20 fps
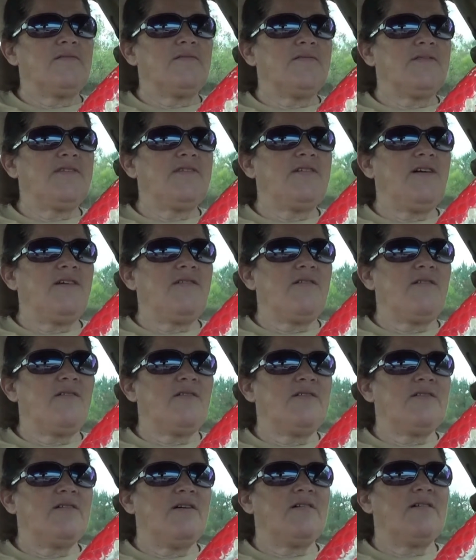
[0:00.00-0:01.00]
what's the
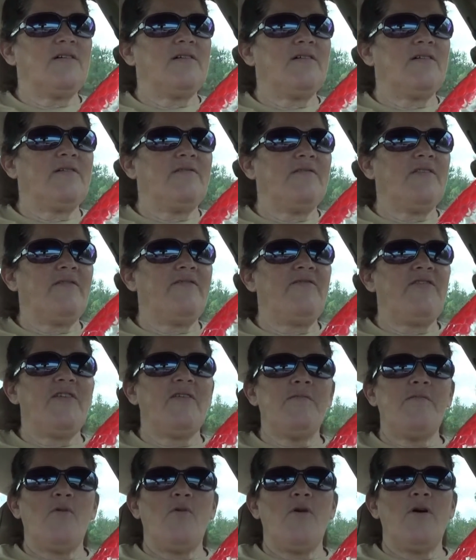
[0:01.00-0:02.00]
other, the
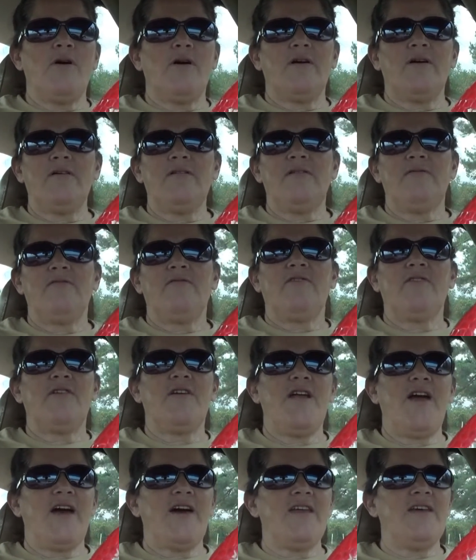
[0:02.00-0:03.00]
Filmora for
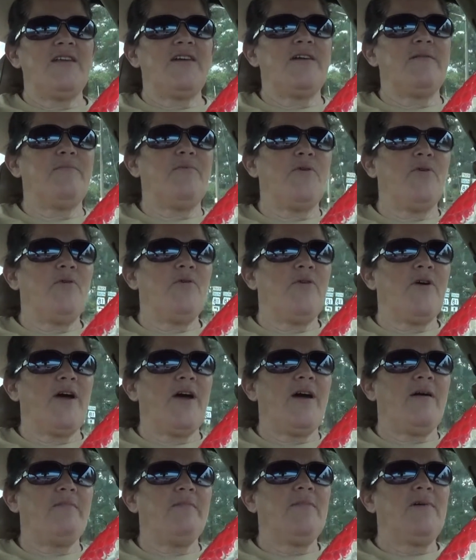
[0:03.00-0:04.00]
an editing
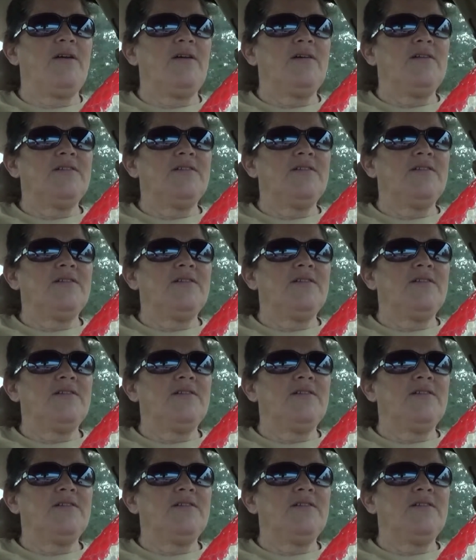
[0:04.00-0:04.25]
program.